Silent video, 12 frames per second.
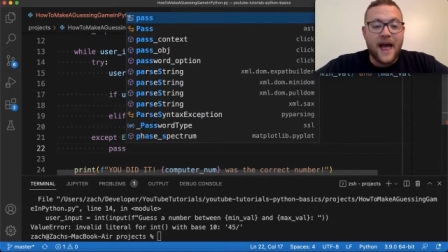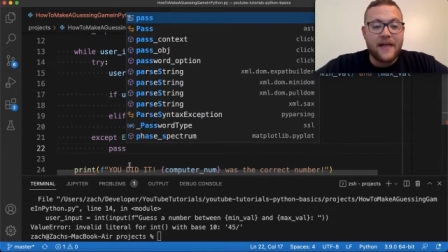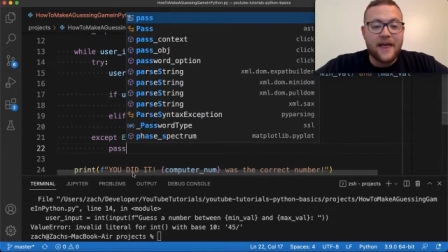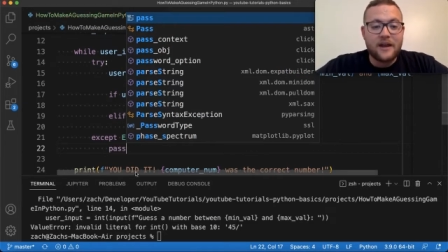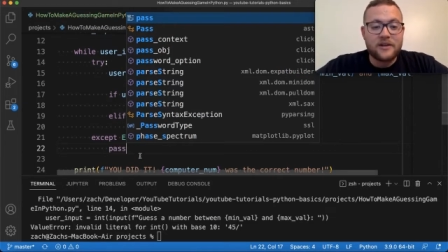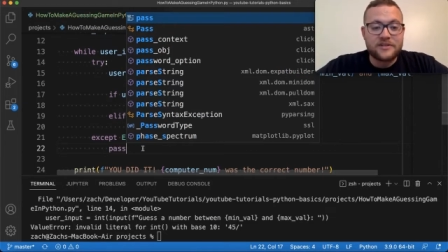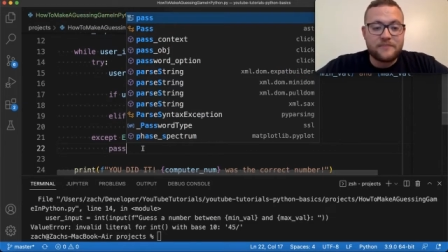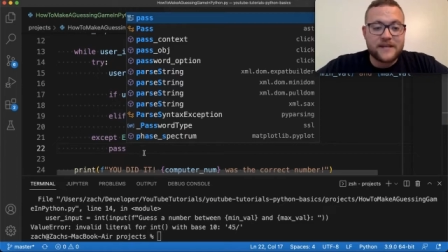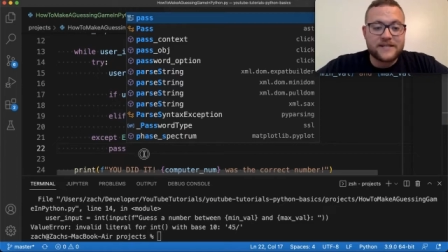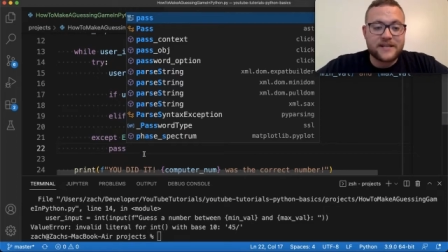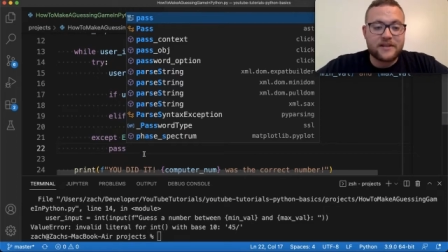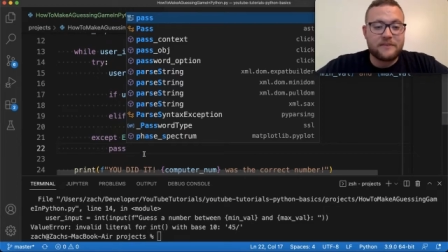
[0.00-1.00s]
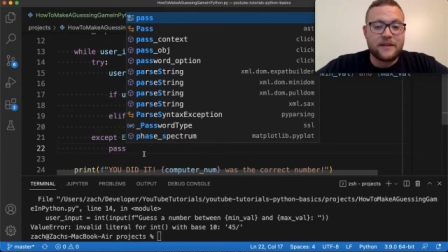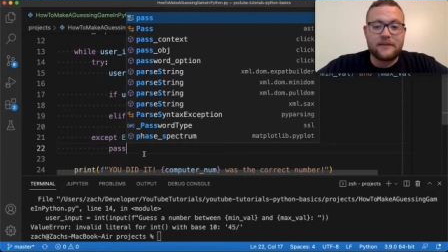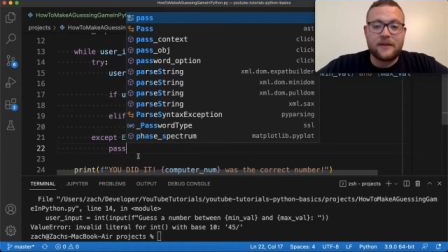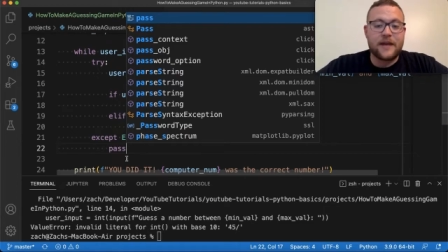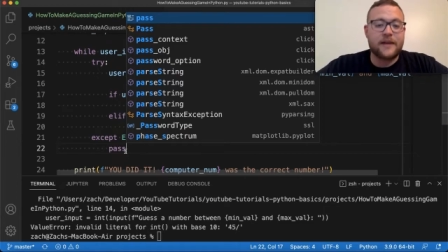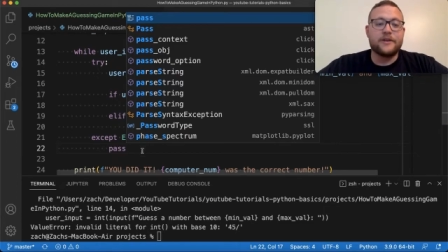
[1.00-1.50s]
And that'll just basically mean
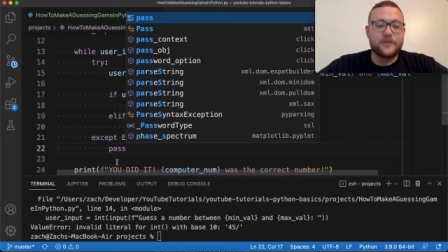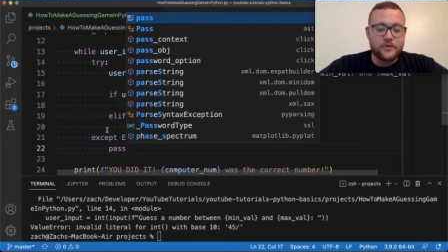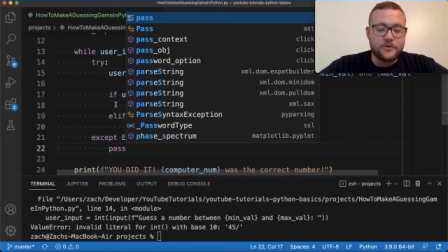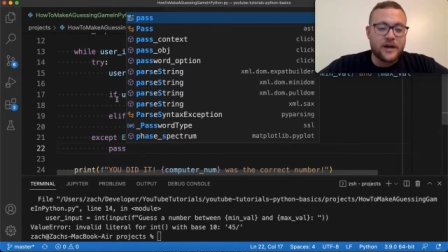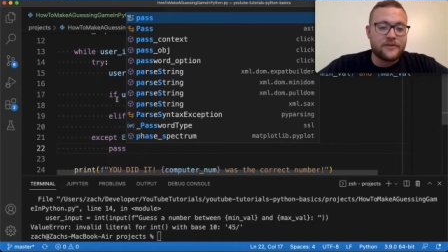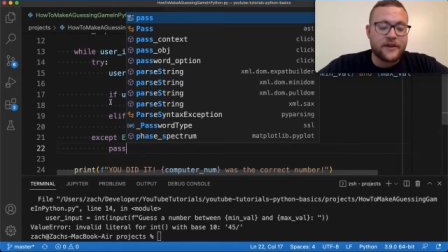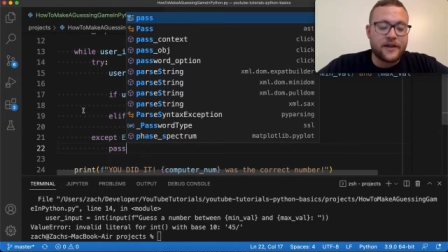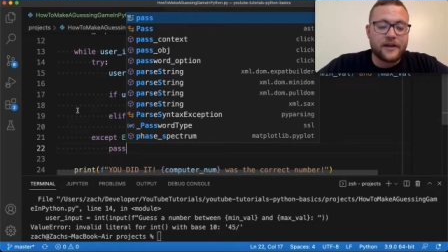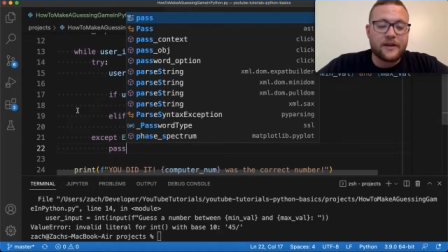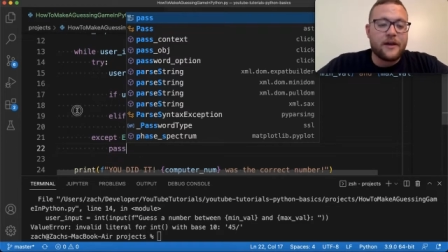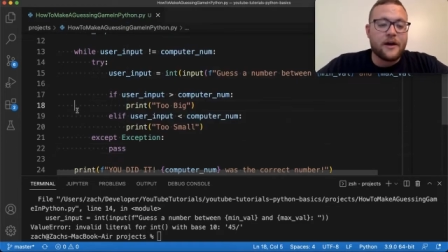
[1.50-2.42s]
like do nothing,